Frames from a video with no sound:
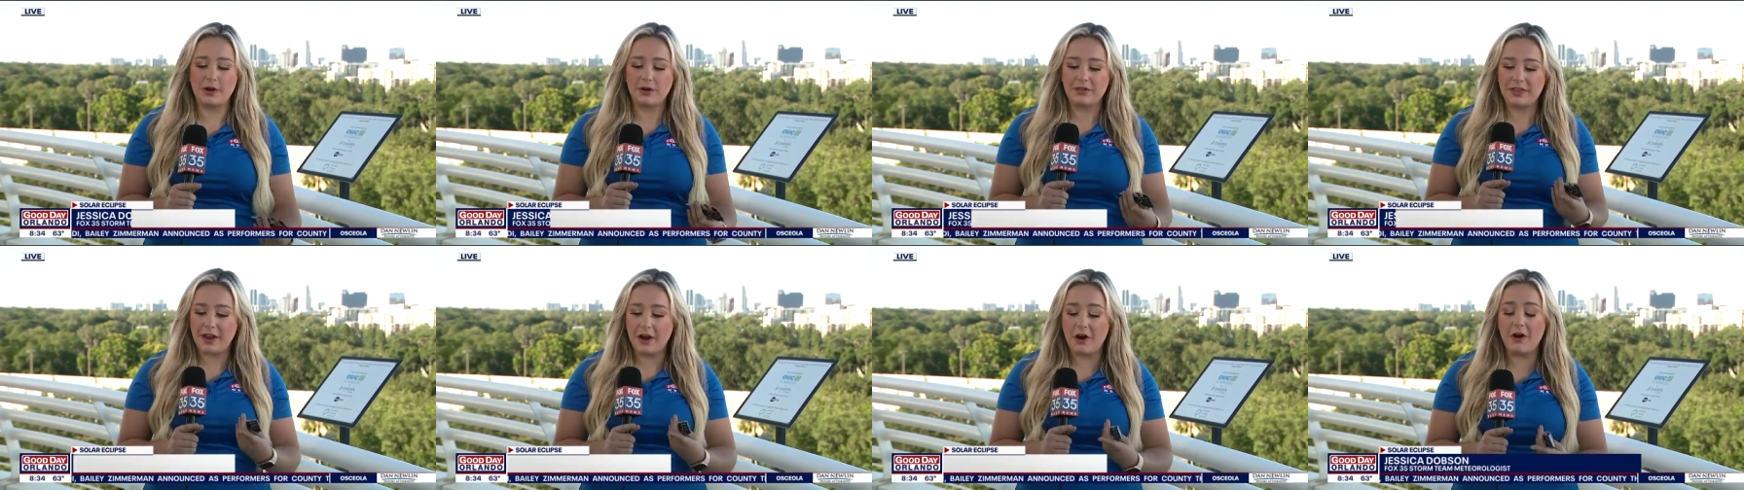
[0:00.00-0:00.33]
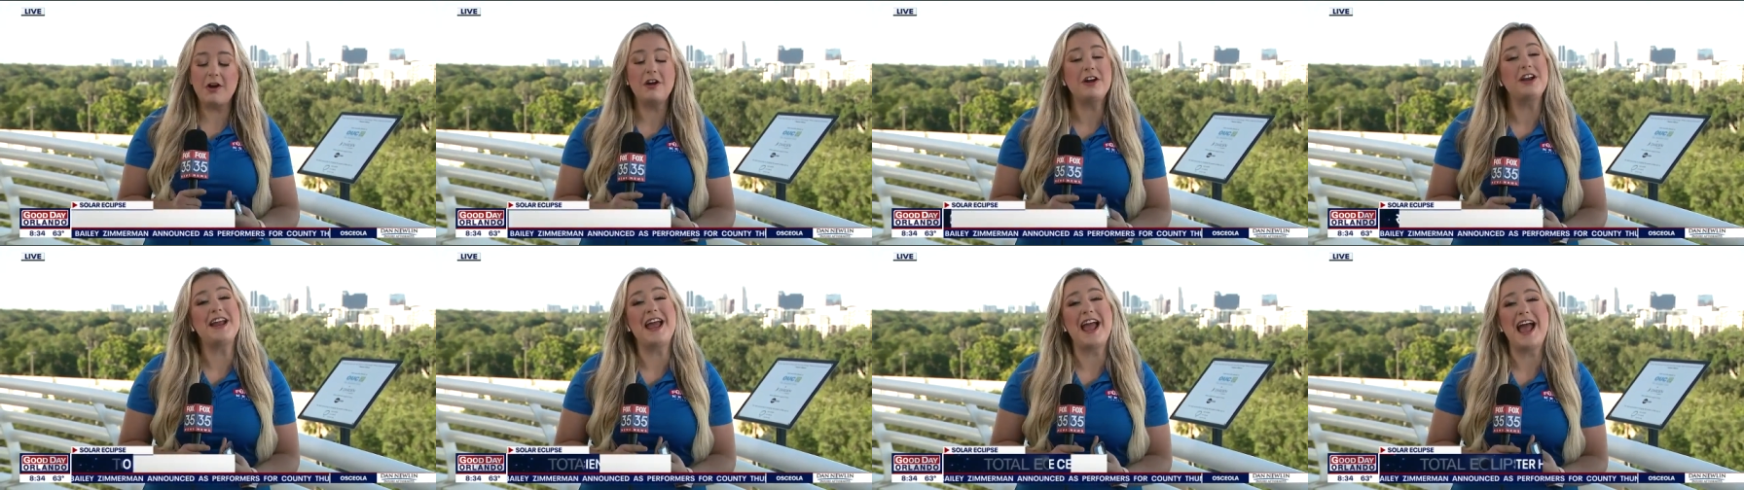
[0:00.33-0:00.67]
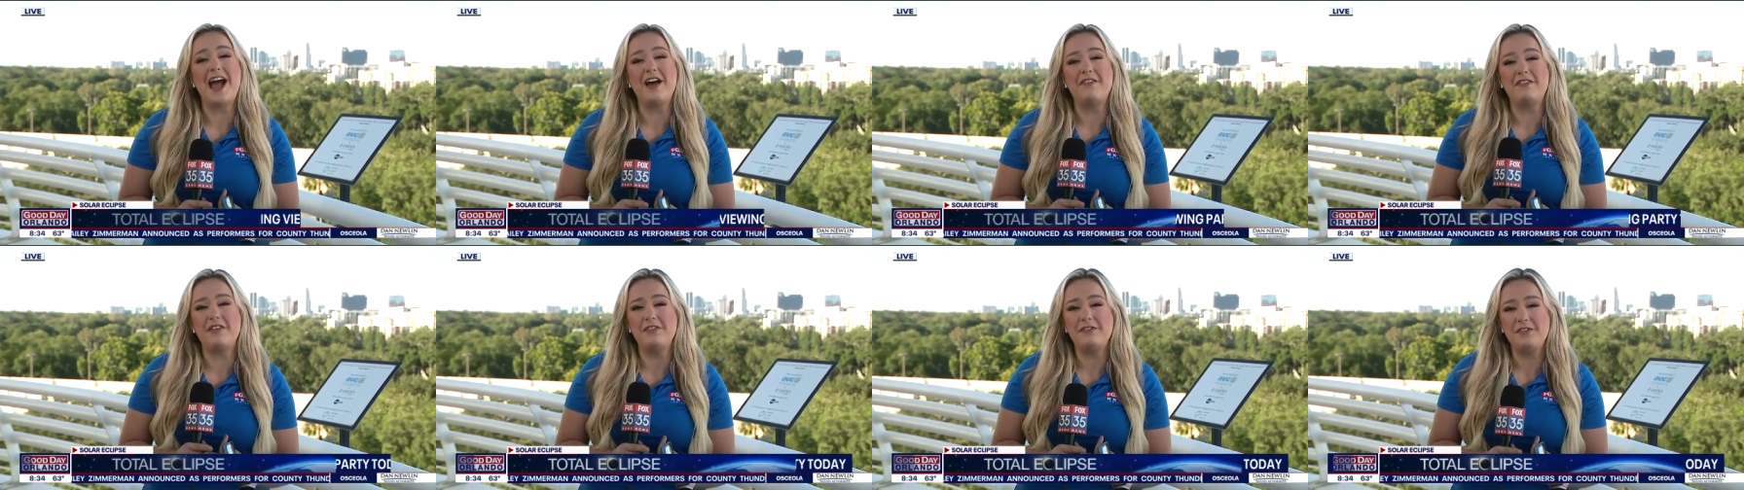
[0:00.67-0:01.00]
where they are going to
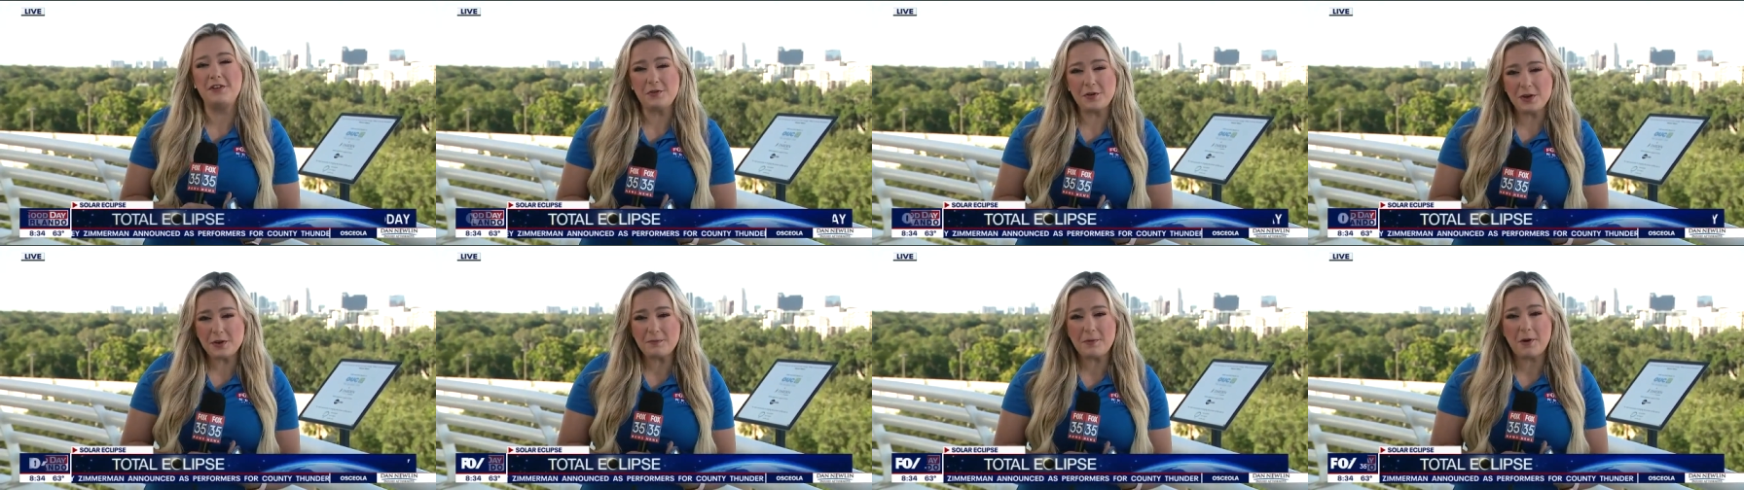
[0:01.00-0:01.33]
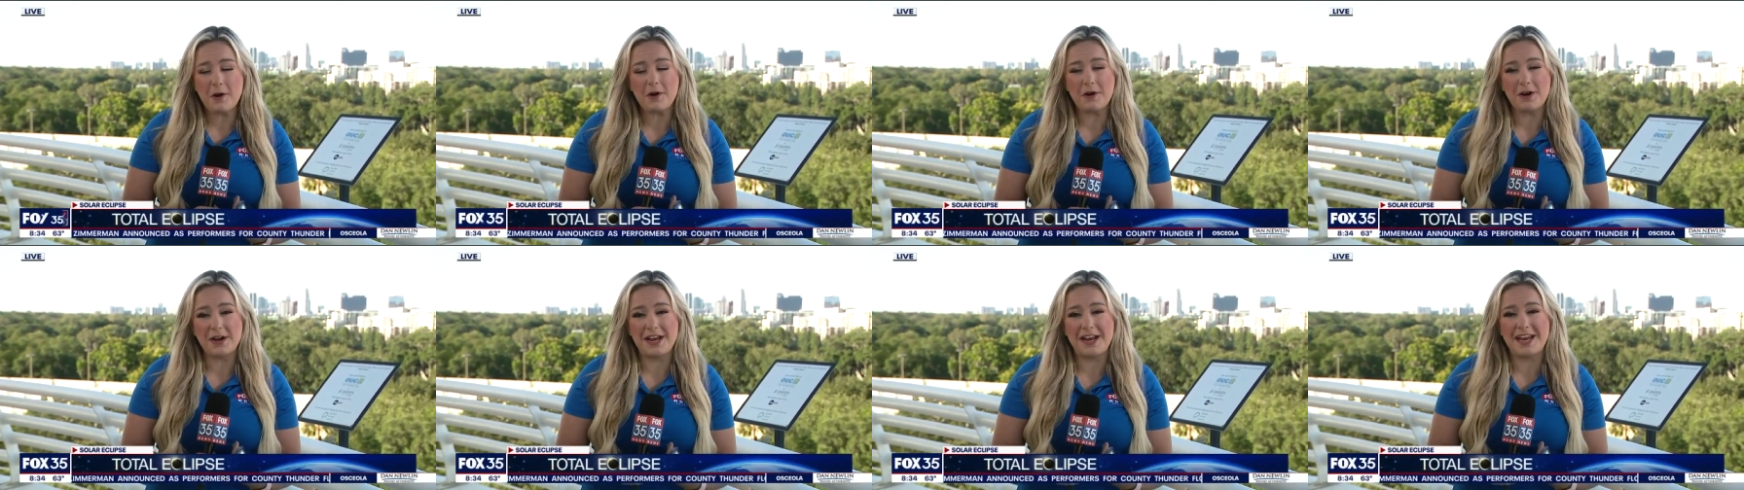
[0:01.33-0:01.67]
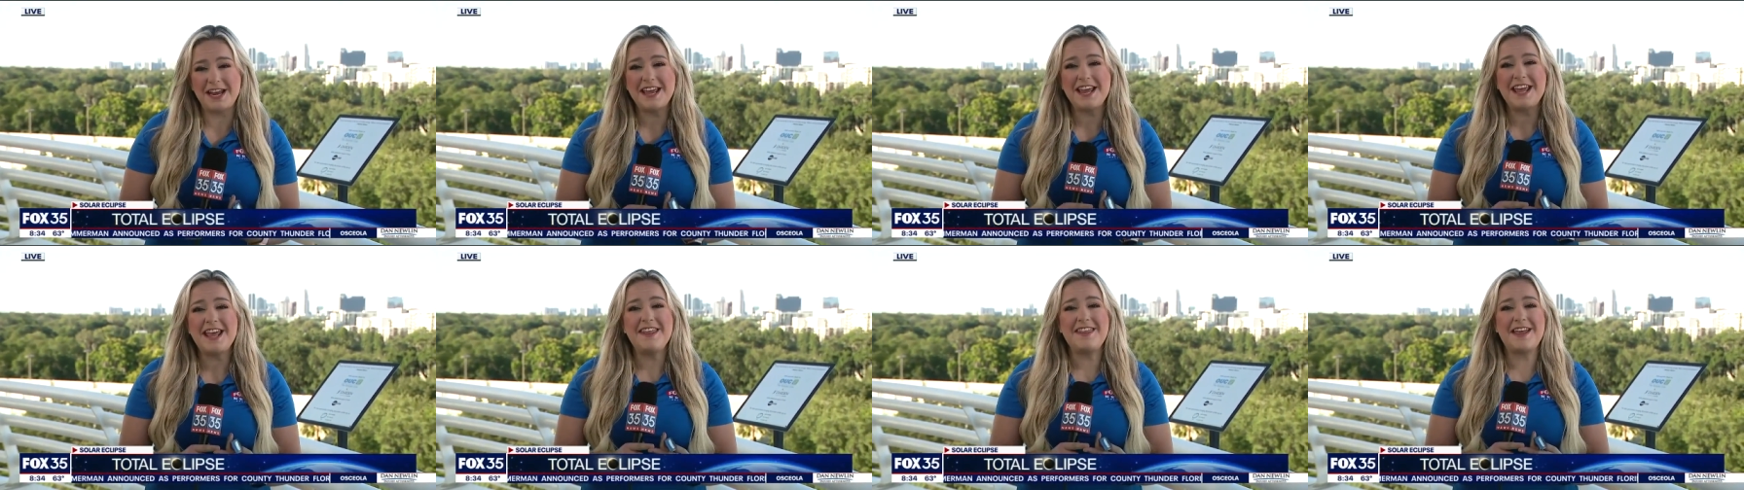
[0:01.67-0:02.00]
have a viewing
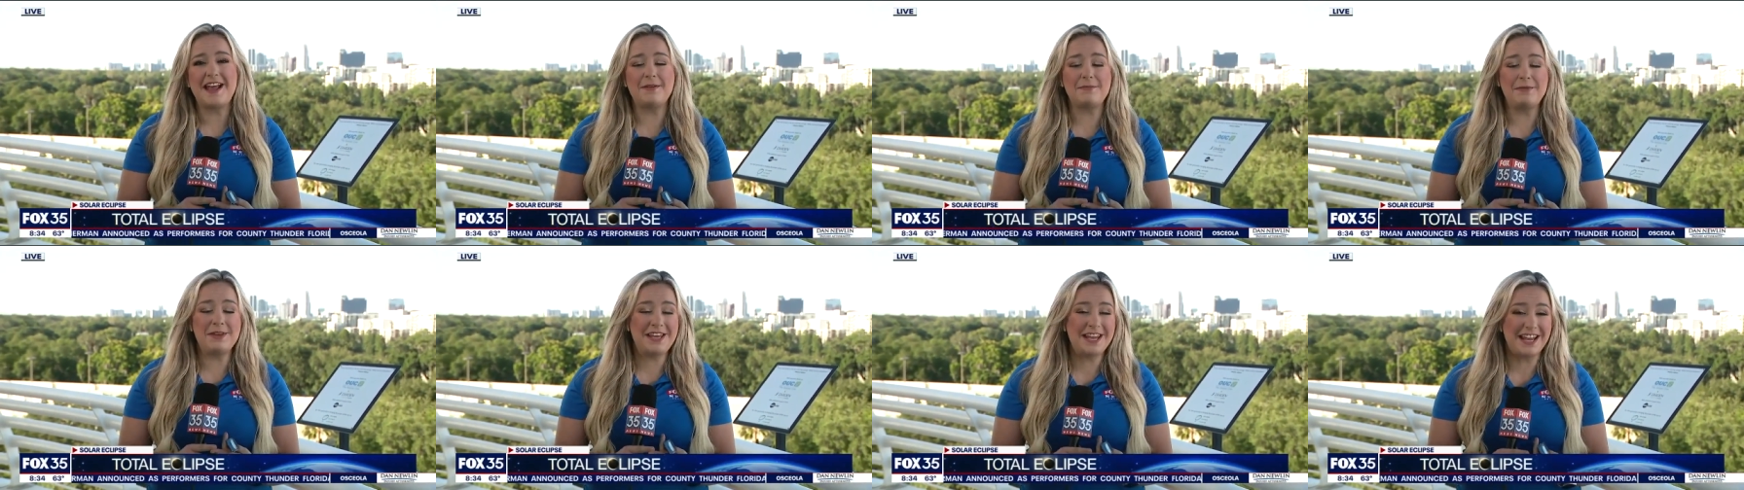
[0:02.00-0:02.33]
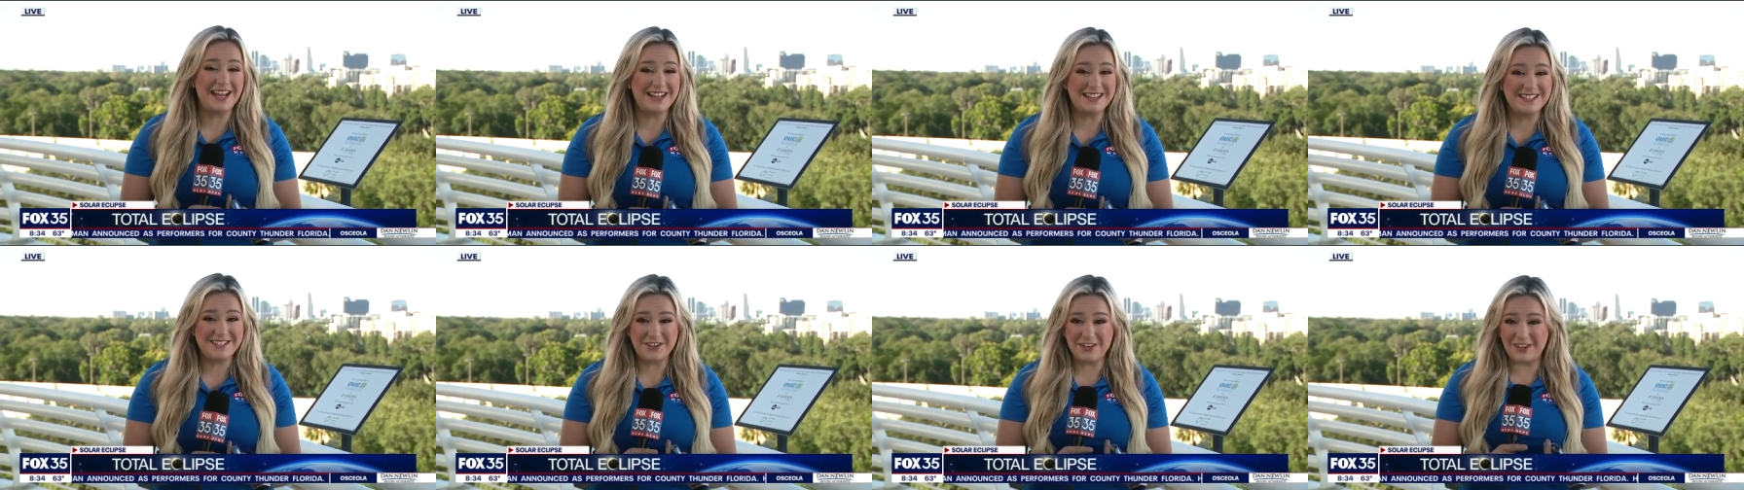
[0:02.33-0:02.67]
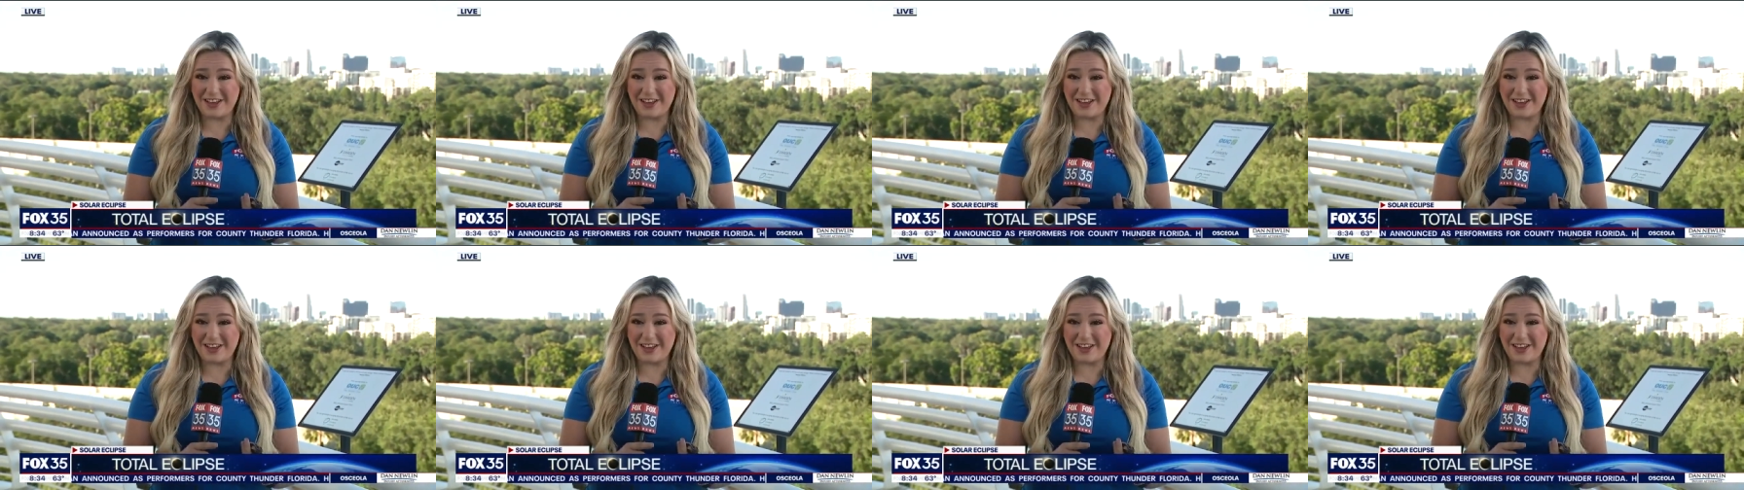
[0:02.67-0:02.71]
party that begins,